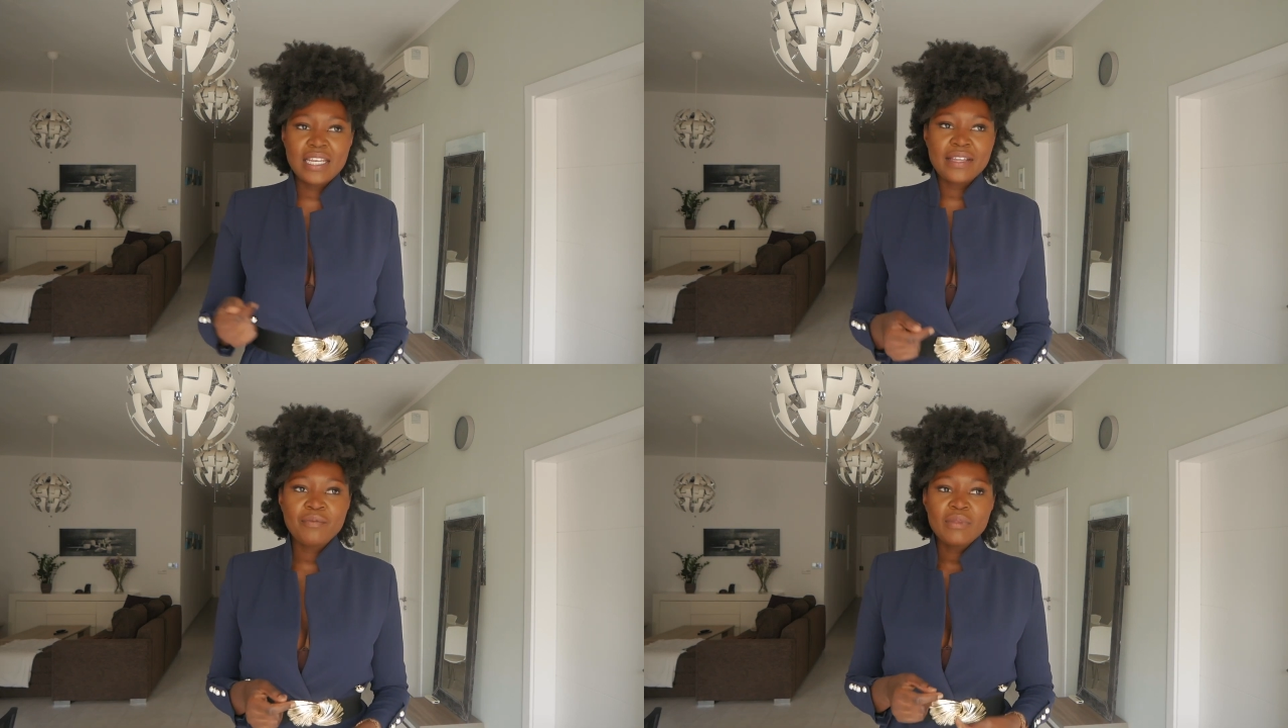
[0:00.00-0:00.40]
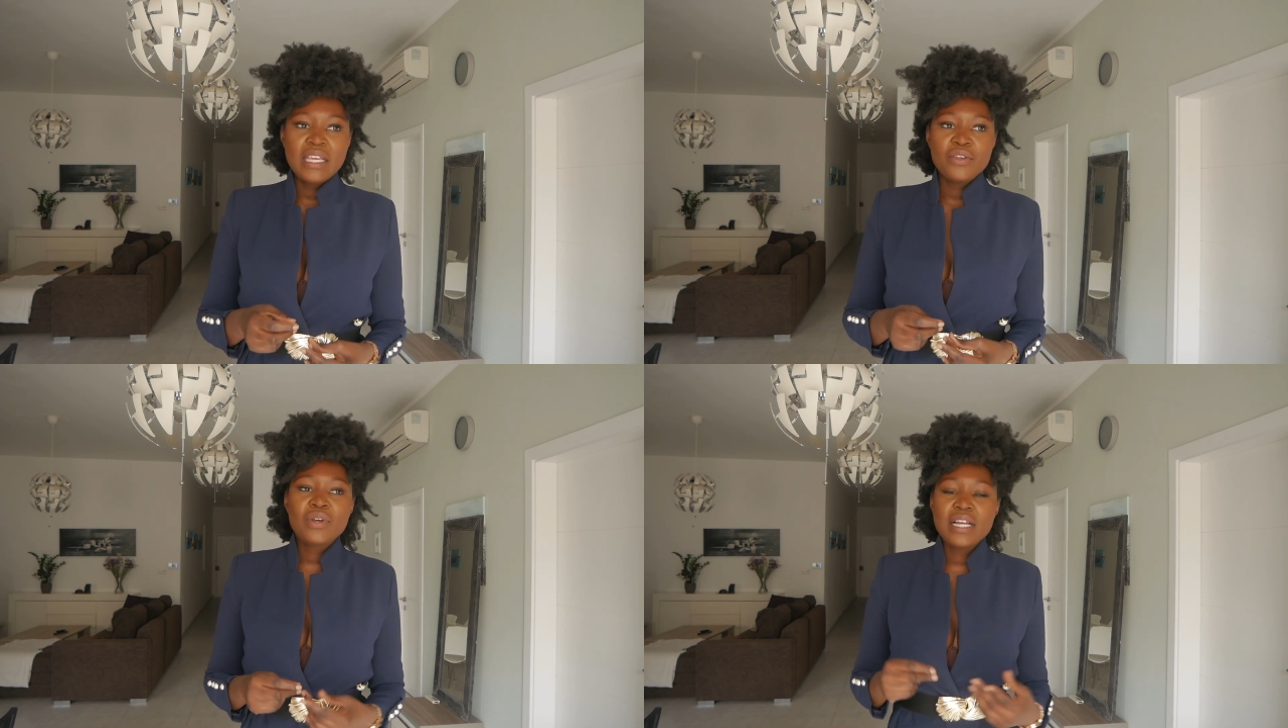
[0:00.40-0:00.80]
Like
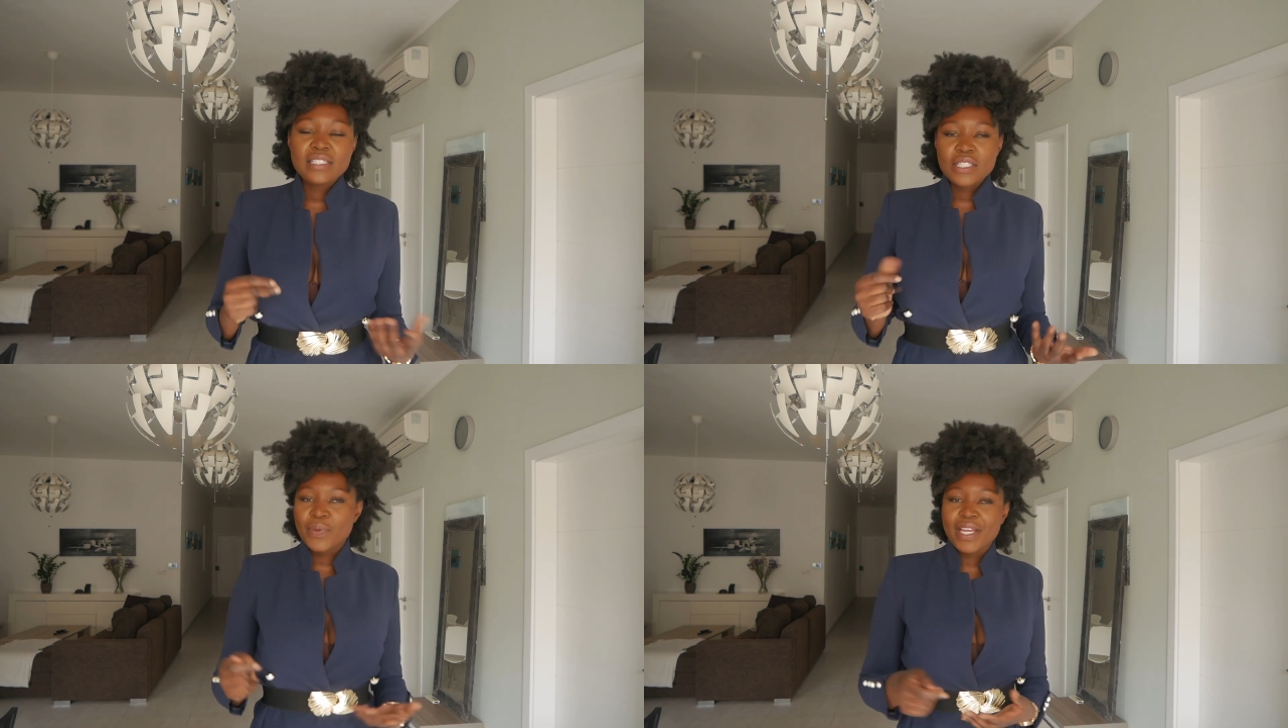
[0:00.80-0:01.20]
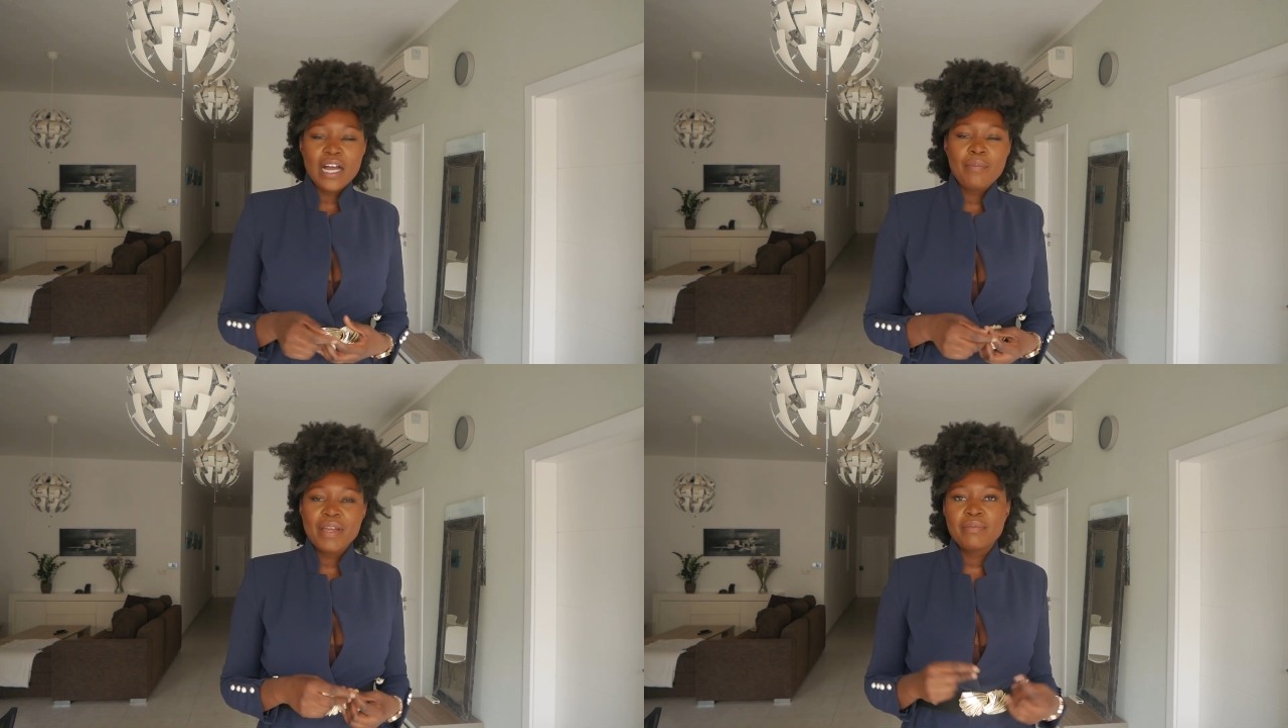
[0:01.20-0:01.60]
you can just wake
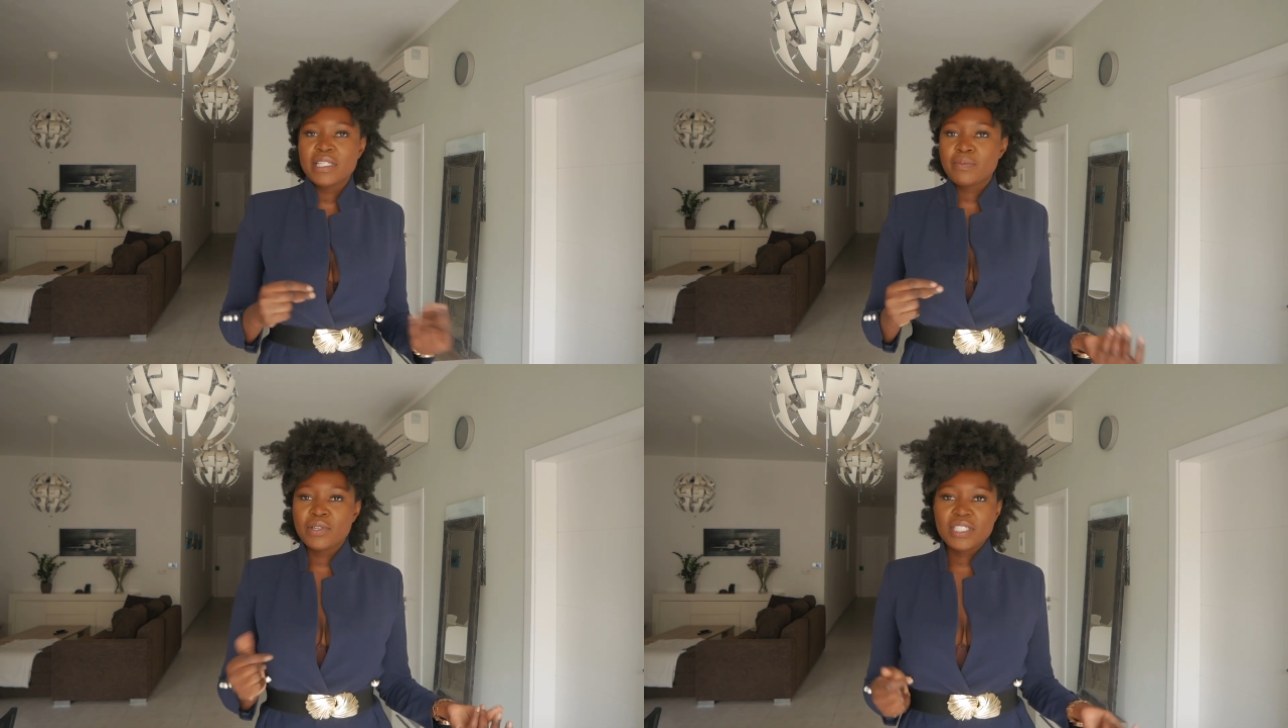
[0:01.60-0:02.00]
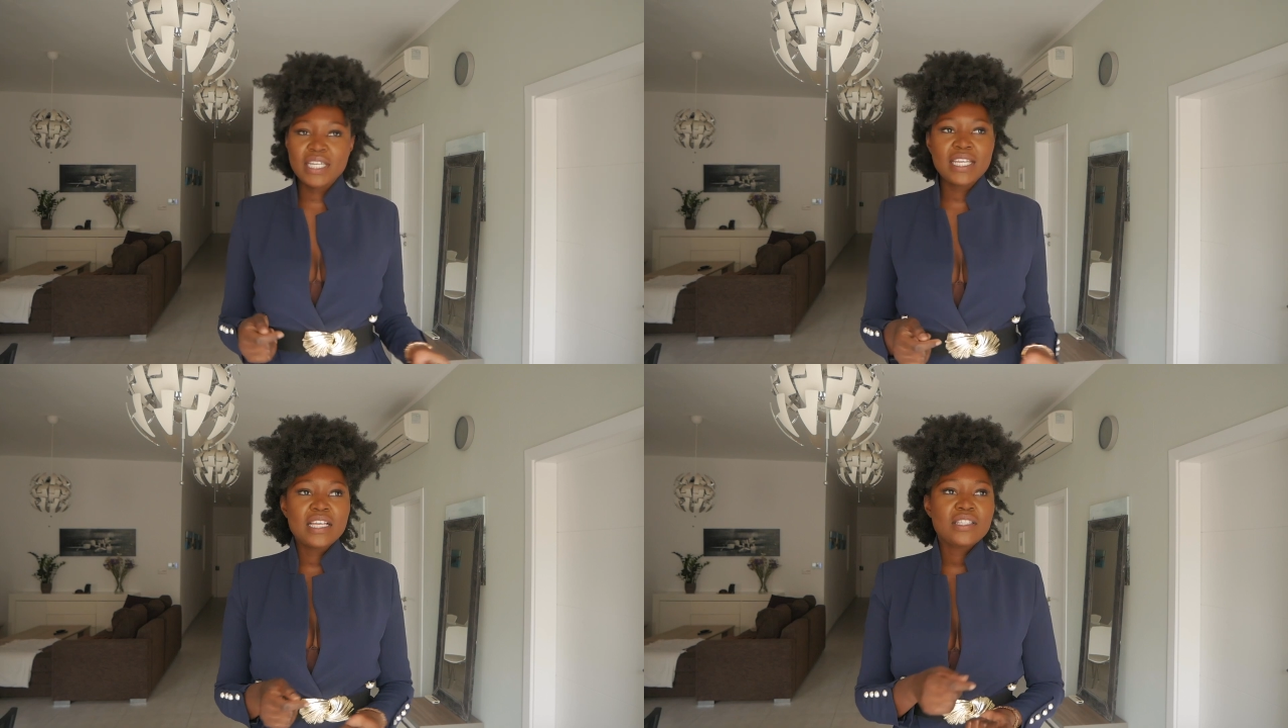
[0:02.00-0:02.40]
up and be
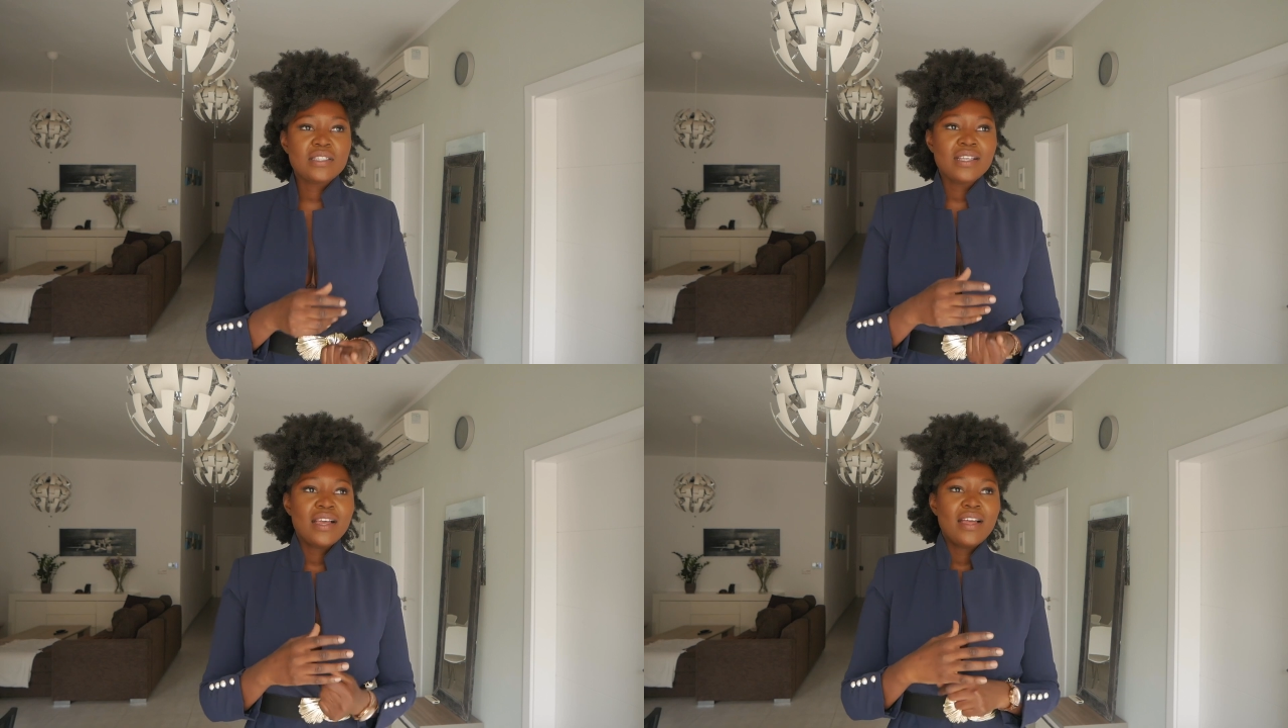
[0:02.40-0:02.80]
spontaneous,